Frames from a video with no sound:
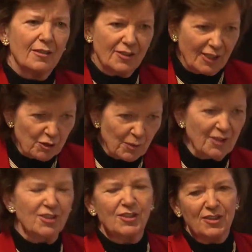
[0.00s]
say to
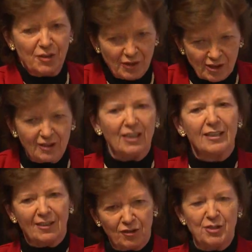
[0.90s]
us so that it
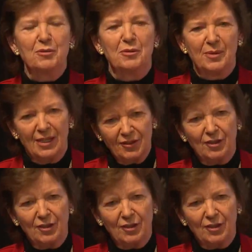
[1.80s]
can get through,